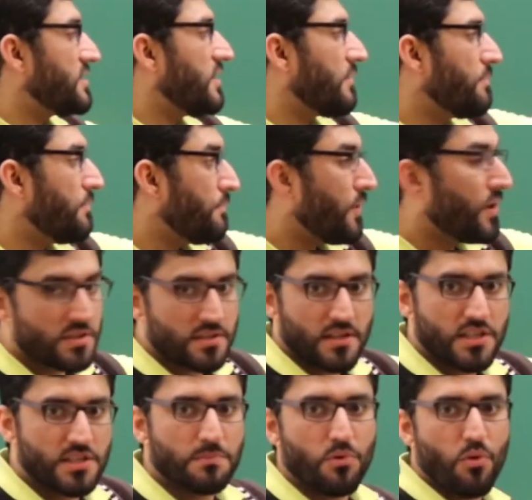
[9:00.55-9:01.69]
the person
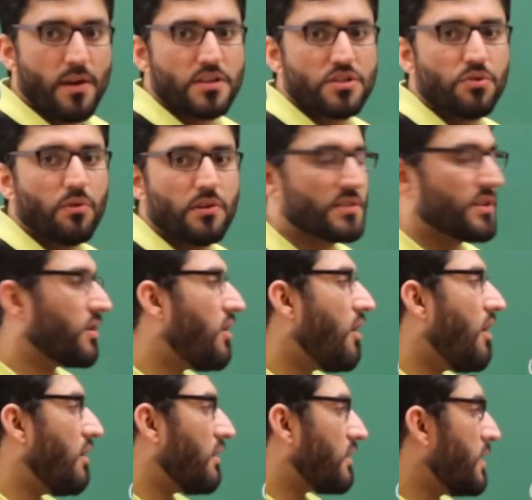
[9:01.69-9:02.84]
is moving towards the
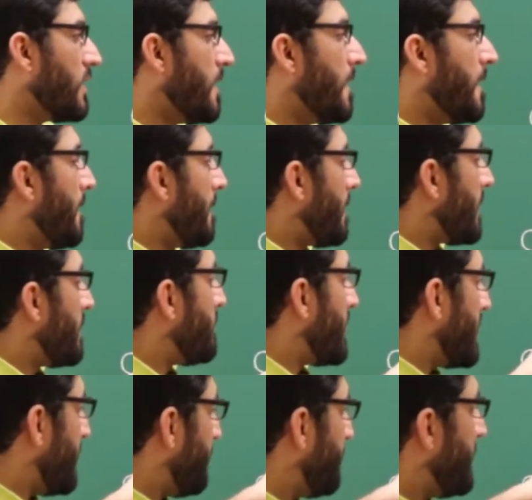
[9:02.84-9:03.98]
car. But if